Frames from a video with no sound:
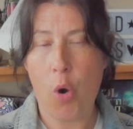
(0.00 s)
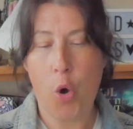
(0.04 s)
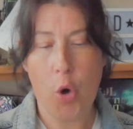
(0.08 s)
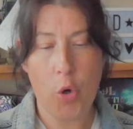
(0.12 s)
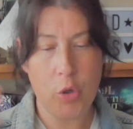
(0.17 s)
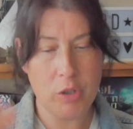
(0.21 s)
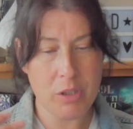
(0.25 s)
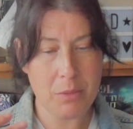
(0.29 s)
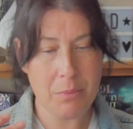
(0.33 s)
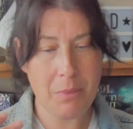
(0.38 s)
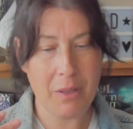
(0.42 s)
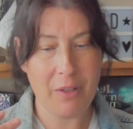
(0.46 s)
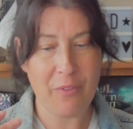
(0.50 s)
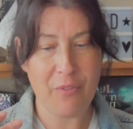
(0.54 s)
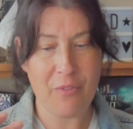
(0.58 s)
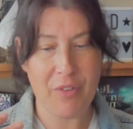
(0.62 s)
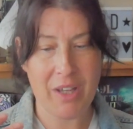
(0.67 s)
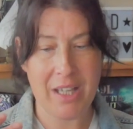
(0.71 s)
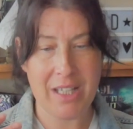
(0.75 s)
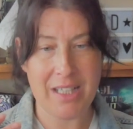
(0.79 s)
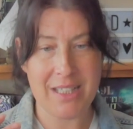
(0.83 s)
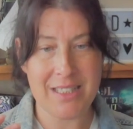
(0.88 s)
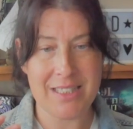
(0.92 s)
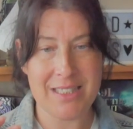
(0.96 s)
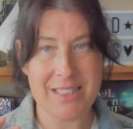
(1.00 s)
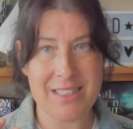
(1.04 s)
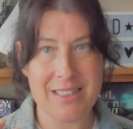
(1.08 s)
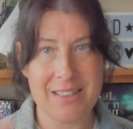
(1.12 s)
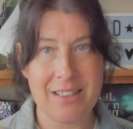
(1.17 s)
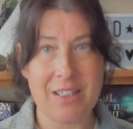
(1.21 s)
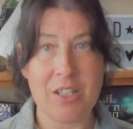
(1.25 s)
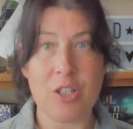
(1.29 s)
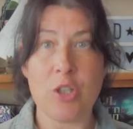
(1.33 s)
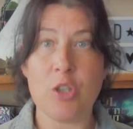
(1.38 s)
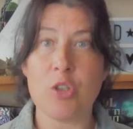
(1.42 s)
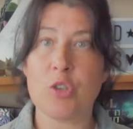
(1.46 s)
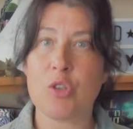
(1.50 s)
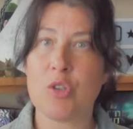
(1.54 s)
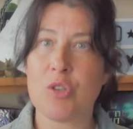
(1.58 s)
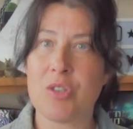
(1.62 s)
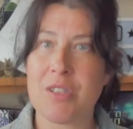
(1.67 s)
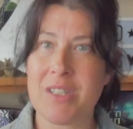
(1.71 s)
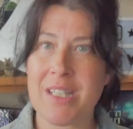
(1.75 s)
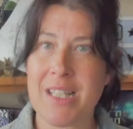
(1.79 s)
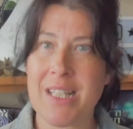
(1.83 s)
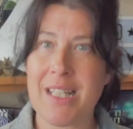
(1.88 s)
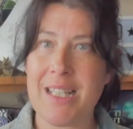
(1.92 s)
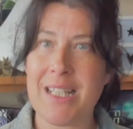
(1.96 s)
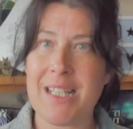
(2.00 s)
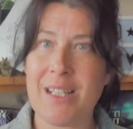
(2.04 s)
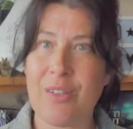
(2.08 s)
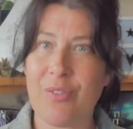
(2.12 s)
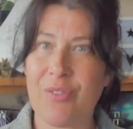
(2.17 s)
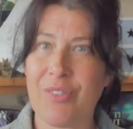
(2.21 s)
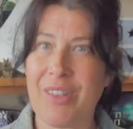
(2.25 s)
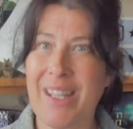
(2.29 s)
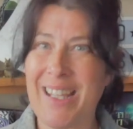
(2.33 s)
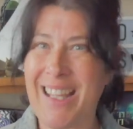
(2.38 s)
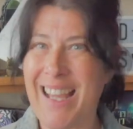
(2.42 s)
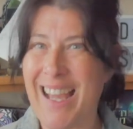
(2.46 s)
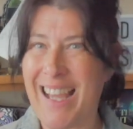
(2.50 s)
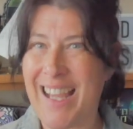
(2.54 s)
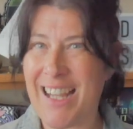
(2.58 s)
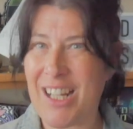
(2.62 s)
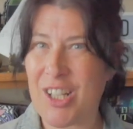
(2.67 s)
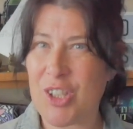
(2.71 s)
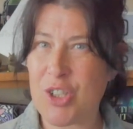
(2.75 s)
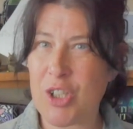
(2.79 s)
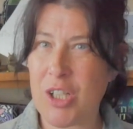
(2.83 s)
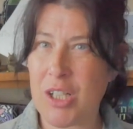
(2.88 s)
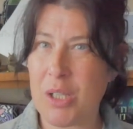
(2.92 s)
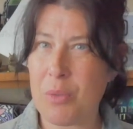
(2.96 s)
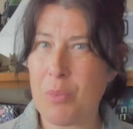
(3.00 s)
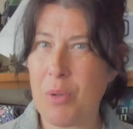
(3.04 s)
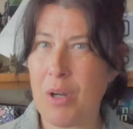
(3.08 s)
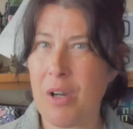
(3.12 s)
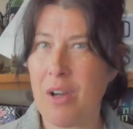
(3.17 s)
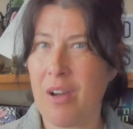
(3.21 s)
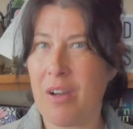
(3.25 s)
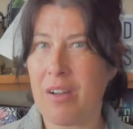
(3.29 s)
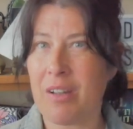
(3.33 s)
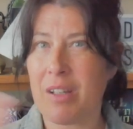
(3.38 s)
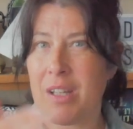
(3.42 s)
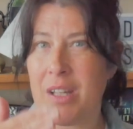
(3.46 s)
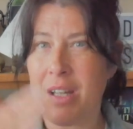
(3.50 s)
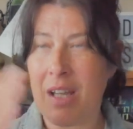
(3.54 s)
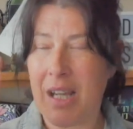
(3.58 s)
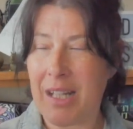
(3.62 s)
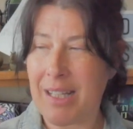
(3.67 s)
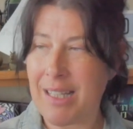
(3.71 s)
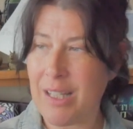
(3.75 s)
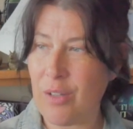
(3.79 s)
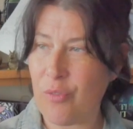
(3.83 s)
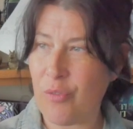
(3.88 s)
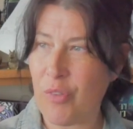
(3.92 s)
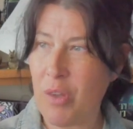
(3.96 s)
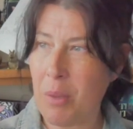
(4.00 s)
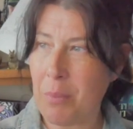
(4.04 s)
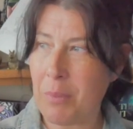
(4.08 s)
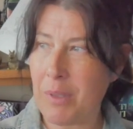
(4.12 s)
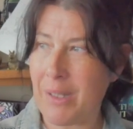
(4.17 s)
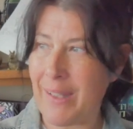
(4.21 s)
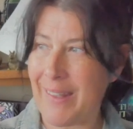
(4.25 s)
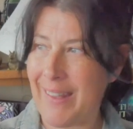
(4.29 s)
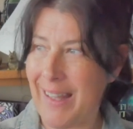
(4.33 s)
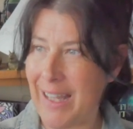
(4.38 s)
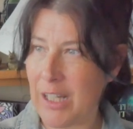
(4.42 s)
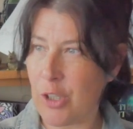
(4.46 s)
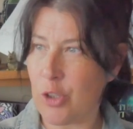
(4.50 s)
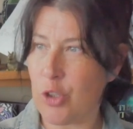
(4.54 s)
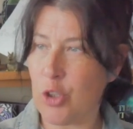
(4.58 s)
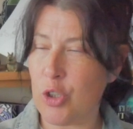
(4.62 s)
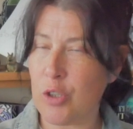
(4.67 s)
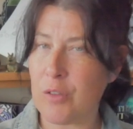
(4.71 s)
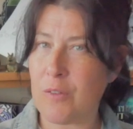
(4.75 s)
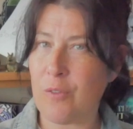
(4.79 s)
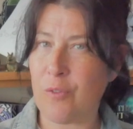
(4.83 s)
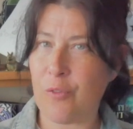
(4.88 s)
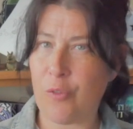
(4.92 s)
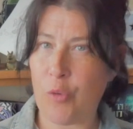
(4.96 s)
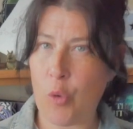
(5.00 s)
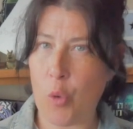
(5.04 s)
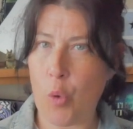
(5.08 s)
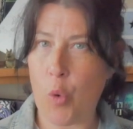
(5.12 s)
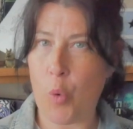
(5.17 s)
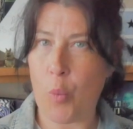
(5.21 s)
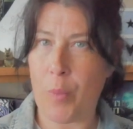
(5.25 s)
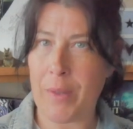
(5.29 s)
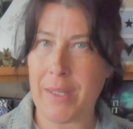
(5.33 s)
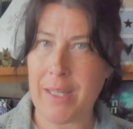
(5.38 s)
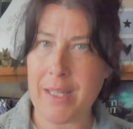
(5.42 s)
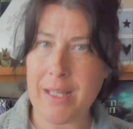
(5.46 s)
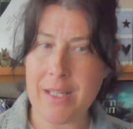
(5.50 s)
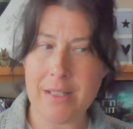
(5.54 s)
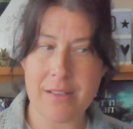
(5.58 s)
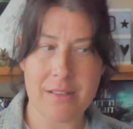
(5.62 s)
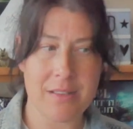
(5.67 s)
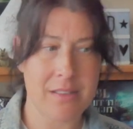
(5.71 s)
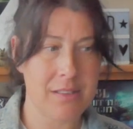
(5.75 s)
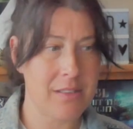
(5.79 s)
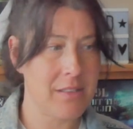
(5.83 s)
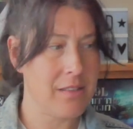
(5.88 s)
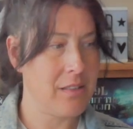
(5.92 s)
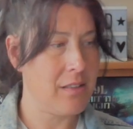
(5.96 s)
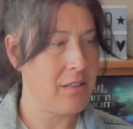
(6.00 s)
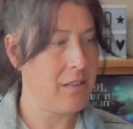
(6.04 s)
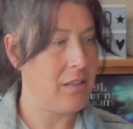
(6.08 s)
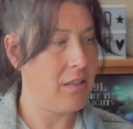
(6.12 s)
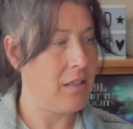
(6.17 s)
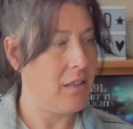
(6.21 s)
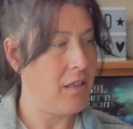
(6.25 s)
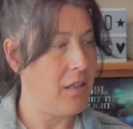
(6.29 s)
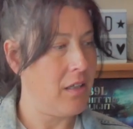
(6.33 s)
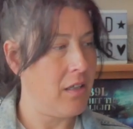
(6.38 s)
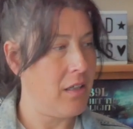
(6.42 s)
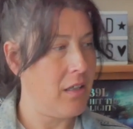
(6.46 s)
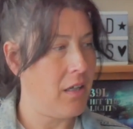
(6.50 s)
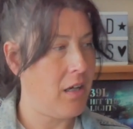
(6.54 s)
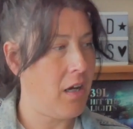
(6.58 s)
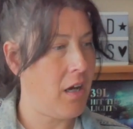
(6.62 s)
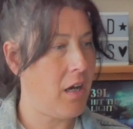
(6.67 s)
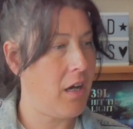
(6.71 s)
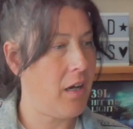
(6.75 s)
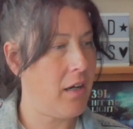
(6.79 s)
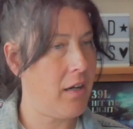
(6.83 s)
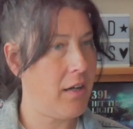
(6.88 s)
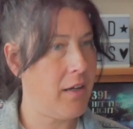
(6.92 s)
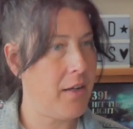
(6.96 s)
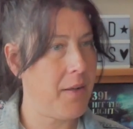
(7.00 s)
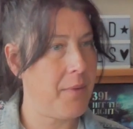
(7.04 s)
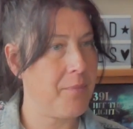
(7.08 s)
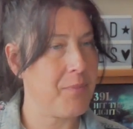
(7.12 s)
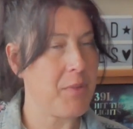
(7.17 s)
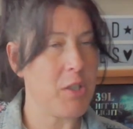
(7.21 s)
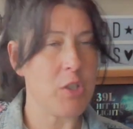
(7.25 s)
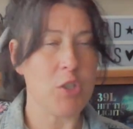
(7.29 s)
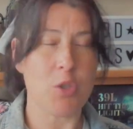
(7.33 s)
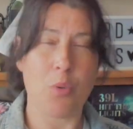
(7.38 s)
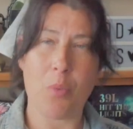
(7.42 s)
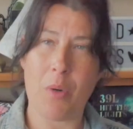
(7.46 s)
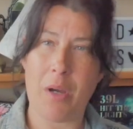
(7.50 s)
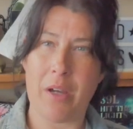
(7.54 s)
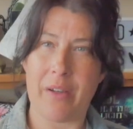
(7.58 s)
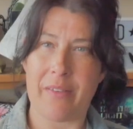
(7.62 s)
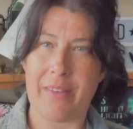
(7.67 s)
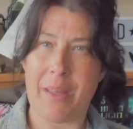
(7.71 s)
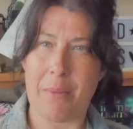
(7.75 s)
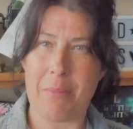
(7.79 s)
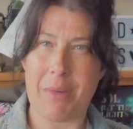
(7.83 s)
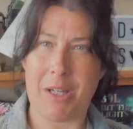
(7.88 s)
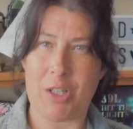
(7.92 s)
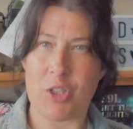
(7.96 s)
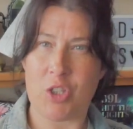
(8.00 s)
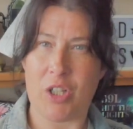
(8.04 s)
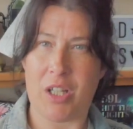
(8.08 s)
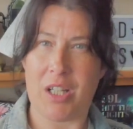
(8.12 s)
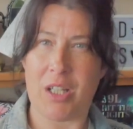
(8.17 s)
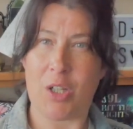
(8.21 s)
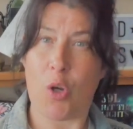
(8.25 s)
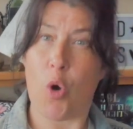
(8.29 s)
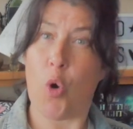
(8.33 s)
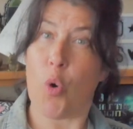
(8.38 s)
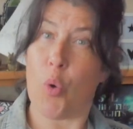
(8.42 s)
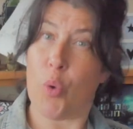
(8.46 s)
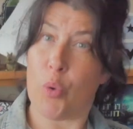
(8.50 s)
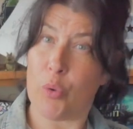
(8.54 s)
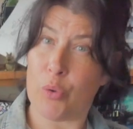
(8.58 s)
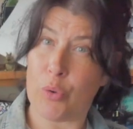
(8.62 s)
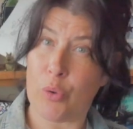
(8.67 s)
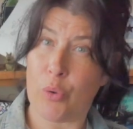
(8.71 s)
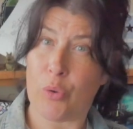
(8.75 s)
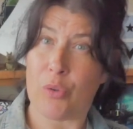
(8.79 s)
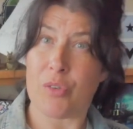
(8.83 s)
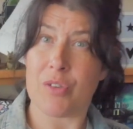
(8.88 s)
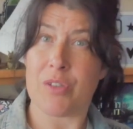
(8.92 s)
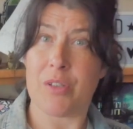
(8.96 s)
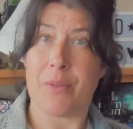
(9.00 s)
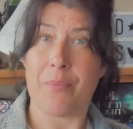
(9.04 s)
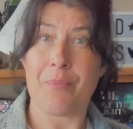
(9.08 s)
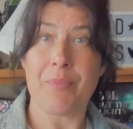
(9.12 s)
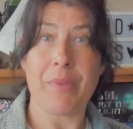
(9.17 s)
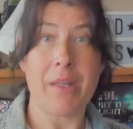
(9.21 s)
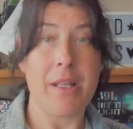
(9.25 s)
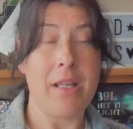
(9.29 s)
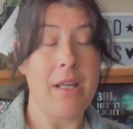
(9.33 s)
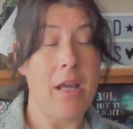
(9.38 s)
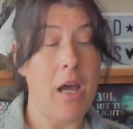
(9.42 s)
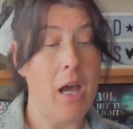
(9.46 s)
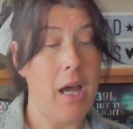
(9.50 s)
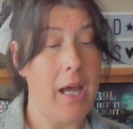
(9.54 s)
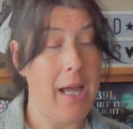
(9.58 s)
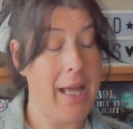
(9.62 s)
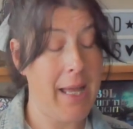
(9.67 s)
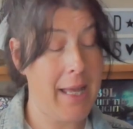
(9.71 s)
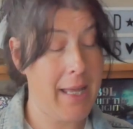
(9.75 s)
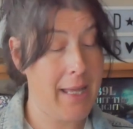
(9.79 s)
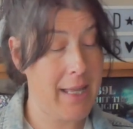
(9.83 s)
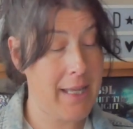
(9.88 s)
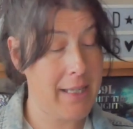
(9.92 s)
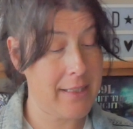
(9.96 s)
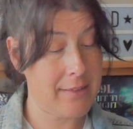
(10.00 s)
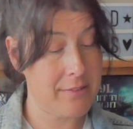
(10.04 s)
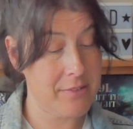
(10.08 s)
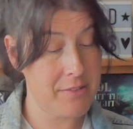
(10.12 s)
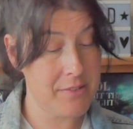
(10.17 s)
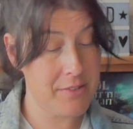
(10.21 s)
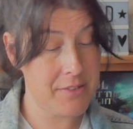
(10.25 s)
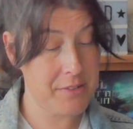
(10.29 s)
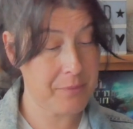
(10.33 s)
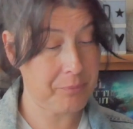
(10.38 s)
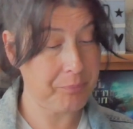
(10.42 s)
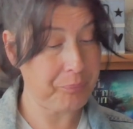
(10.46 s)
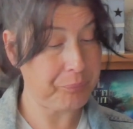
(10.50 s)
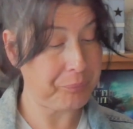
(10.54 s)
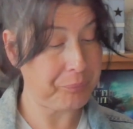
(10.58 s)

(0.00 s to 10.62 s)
on my face to see if they actually work. Give them that good 4 weeks to work their magic or not. And